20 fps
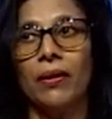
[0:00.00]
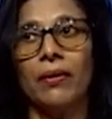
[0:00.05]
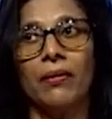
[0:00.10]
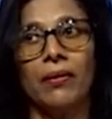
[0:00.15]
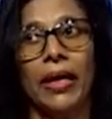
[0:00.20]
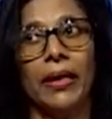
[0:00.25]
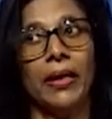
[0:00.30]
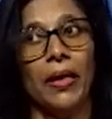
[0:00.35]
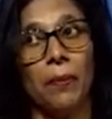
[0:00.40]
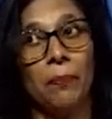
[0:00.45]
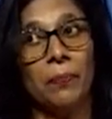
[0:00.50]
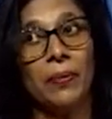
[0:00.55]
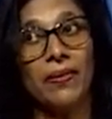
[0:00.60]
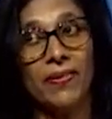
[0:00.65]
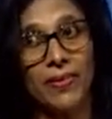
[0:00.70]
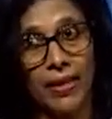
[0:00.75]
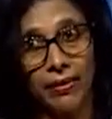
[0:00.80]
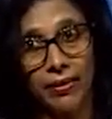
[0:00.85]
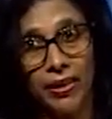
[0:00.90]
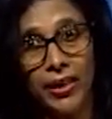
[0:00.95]
That happens
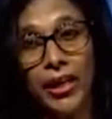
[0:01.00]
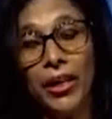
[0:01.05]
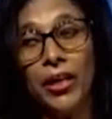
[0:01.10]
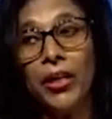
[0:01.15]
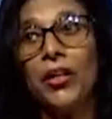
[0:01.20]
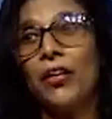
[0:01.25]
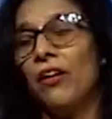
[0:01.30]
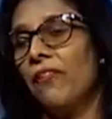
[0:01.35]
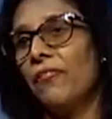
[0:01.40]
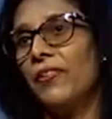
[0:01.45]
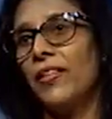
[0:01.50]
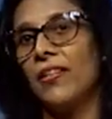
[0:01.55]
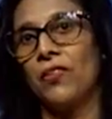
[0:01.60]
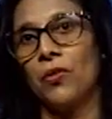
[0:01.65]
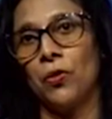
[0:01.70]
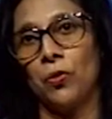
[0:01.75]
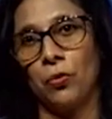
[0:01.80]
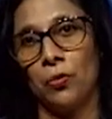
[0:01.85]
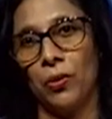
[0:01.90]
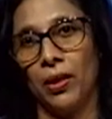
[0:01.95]
at the end of the
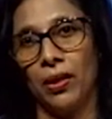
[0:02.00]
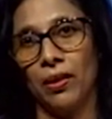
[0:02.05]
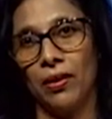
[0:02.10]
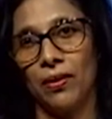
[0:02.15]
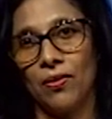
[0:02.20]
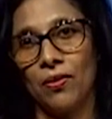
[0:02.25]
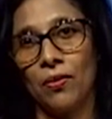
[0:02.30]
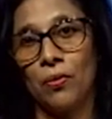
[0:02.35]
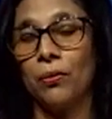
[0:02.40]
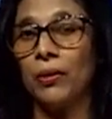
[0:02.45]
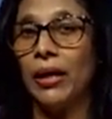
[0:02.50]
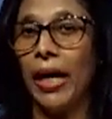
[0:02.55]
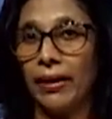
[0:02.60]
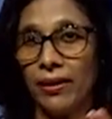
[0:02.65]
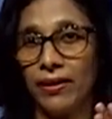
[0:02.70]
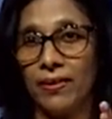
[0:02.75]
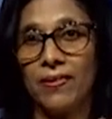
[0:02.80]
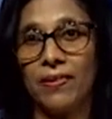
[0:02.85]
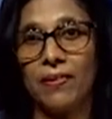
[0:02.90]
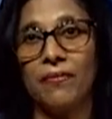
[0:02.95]
story. So, that
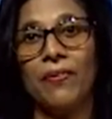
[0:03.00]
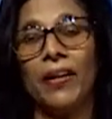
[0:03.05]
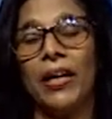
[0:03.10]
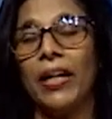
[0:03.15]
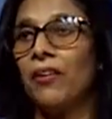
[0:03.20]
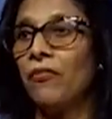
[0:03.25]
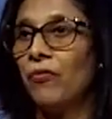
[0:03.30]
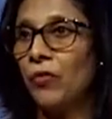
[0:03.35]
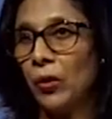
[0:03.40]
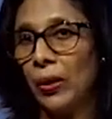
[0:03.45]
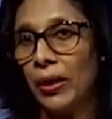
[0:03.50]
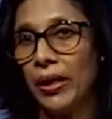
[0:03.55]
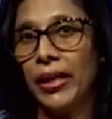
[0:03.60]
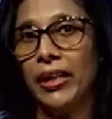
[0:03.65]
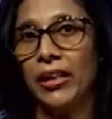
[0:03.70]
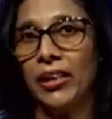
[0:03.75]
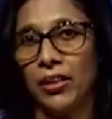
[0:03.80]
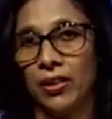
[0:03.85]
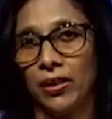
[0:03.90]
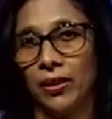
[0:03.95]
is a fateful night
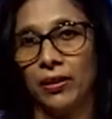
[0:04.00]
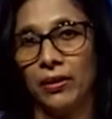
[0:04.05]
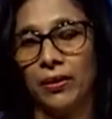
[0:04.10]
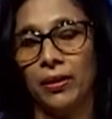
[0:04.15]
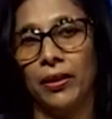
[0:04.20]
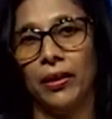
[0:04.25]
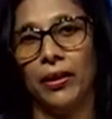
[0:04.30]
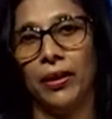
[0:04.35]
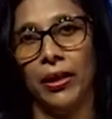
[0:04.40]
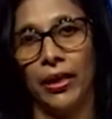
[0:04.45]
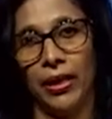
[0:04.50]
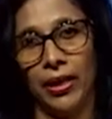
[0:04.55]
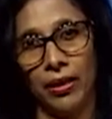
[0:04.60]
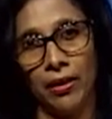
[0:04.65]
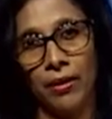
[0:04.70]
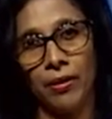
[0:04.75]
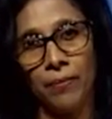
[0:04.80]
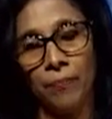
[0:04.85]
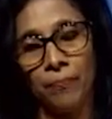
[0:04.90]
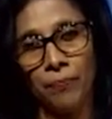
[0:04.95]
in
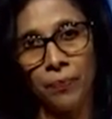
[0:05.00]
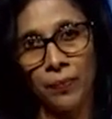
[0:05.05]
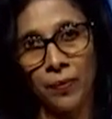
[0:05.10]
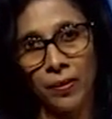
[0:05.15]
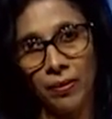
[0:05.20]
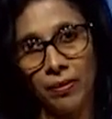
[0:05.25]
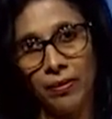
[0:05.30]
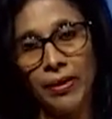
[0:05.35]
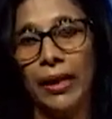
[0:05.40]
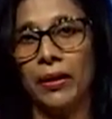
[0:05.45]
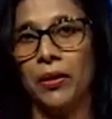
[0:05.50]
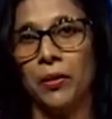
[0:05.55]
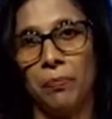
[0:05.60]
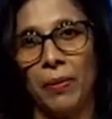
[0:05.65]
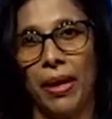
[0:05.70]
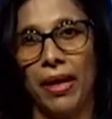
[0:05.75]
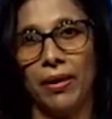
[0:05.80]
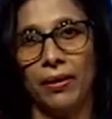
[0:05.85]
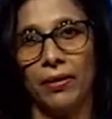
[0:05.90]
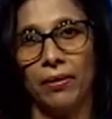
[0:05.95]
that
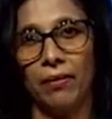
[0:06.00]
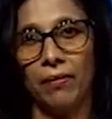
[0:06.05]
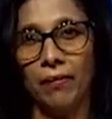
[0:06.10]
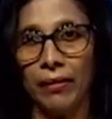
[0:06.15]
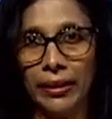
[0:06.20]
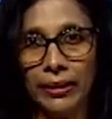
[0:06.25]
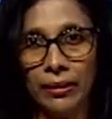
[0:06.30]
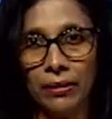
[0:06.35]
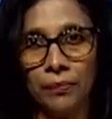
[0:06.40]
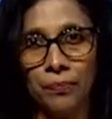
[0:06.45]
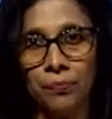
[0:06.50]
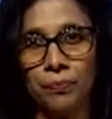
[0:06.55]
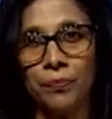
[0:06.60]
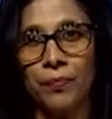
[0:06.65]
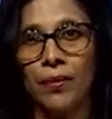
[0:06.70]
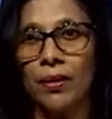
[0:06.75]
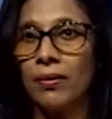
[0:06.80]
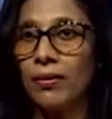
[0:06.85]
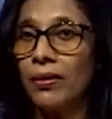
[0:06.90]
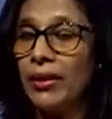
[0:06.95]
manner, right.
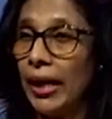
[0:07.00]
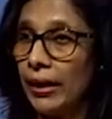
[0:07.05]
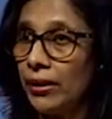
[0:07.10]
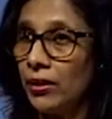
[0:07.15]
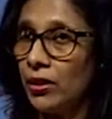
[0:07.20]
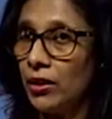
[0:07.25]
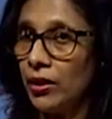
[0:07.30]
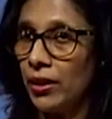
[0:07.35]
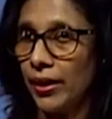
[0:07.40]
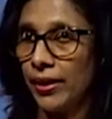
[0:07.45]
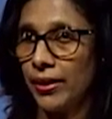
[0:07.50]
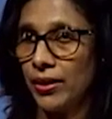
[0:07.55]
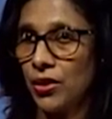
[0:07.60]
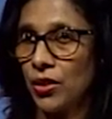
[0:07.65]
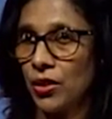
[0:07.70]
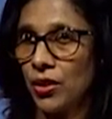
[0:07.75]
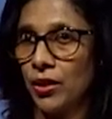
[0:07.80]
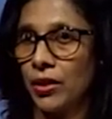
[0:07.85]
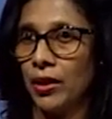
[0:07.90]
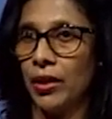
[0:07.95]
That night
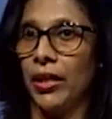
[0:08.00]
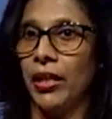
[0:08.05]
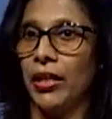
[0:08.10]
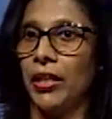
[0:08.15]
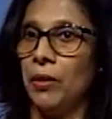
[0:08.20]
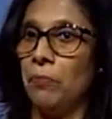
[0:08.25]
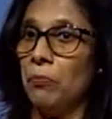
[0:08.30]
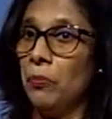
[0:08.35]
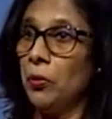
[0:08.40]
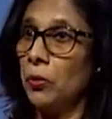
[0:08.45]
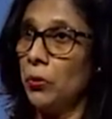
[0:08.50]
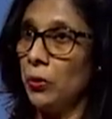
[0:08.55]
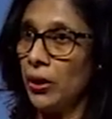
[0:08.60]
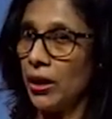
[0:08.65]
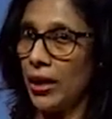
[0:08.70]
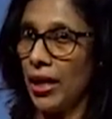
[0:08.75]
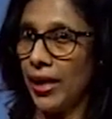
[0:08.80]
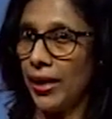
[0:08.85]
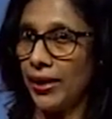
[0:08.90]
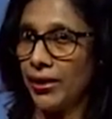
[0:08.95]
in the
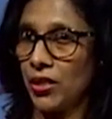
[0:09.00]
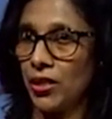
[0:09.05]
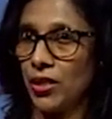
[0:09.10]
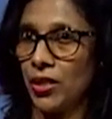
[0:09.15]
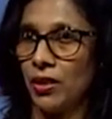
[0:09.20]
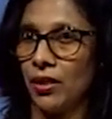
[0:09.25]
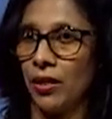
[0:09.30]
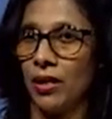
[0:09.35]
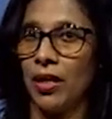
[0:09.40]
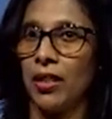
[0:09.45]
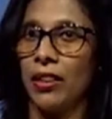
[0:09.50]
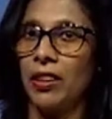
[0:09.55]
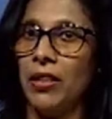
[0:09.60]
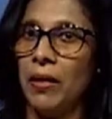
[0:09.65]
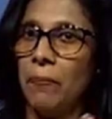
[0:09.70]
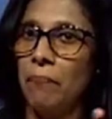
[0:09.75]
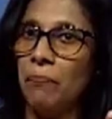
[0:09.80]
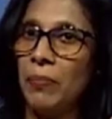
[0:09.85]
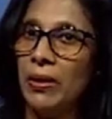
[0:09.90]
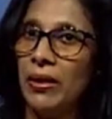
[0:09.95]
moonlight, the
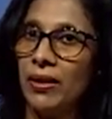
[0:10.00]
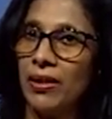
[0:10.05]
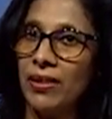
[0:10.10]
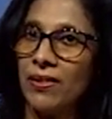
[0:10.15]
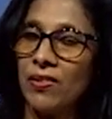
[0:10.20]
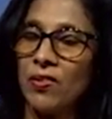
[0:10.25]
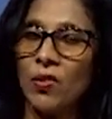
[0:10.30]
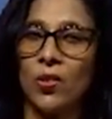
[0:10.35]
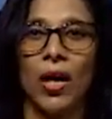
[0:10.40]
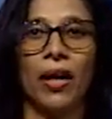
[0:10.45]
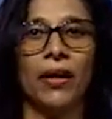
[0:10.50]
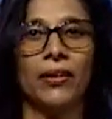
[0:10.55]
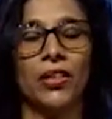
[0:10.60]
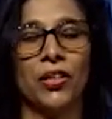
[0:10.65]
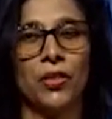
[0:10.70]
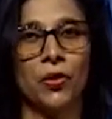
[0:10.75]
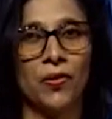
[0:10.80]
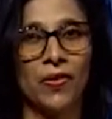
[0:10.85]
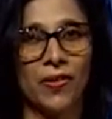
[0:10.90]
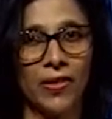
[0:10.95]
bird started
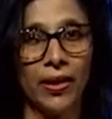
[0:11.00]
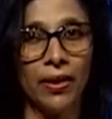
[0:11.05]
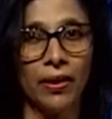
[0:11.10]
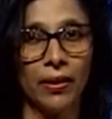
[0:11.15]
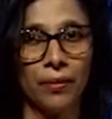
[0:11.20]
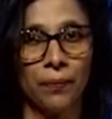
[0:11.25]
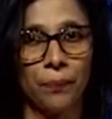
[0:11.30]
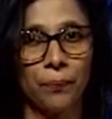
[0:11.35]
to sing.